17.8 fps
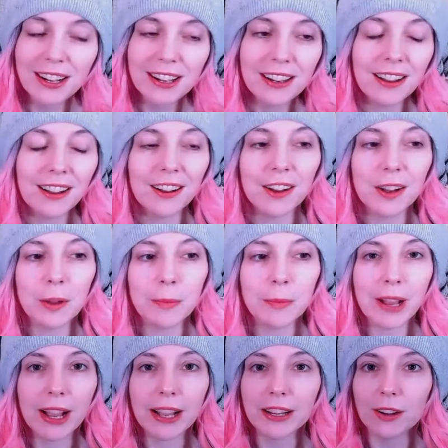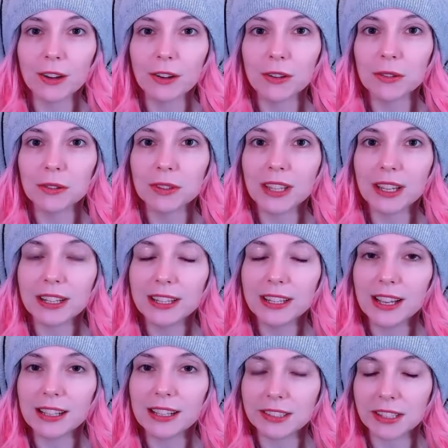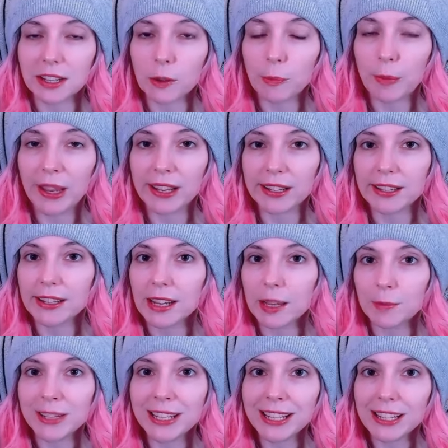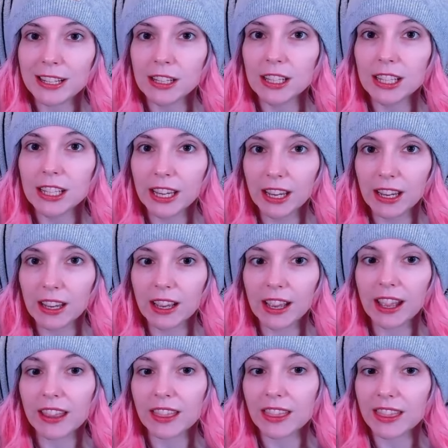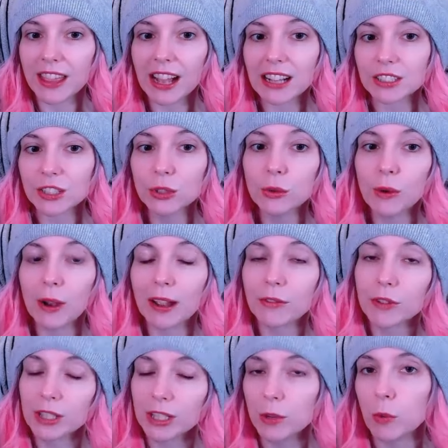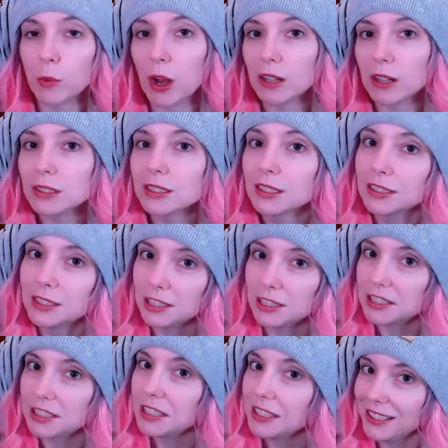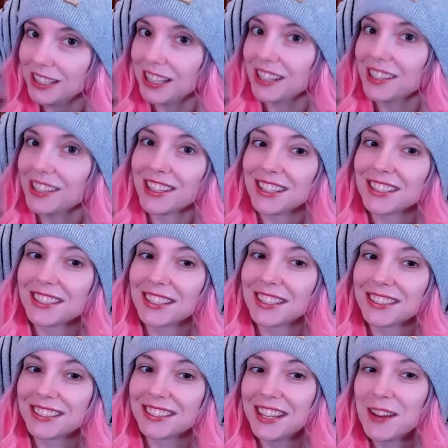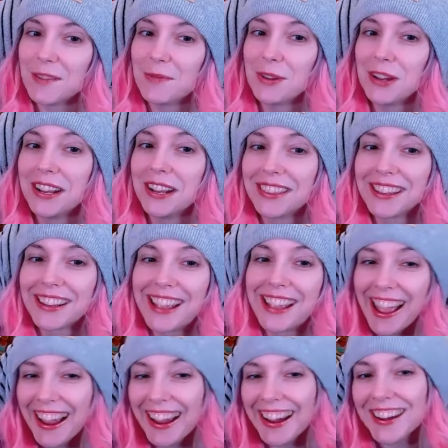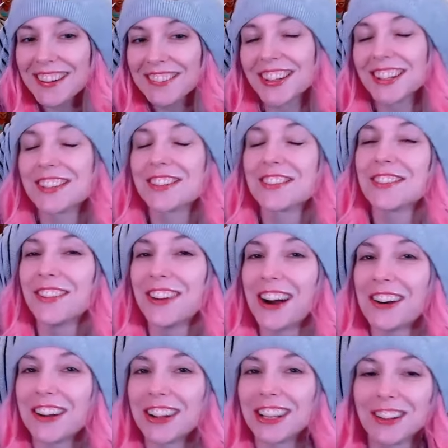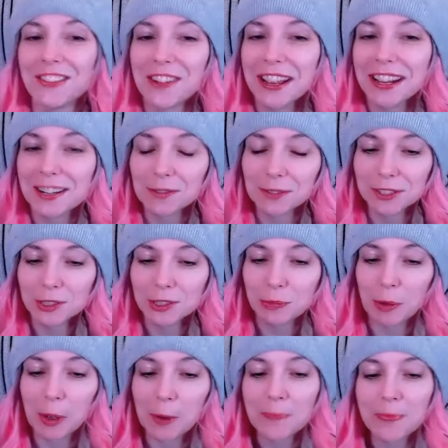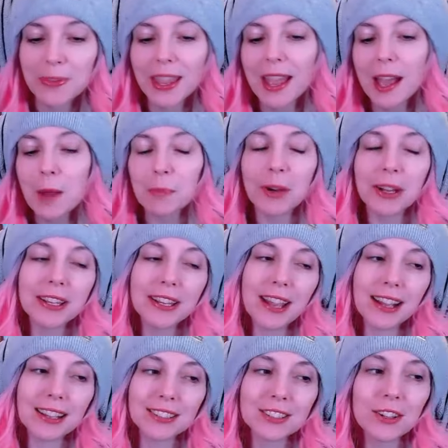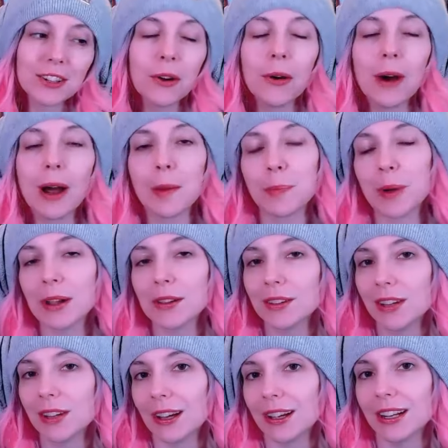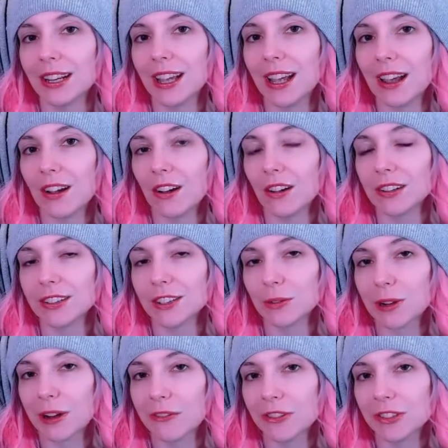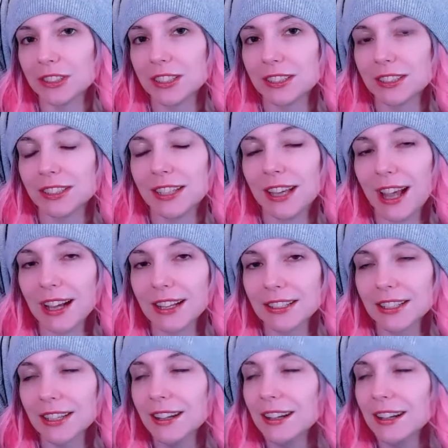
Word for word: Um, I know that he has a companion named Eagly, and that's who I really want to see in this and see me in the cave, because you know how I love animals, but but yeah, so I'm probably not going to get all of the references yet.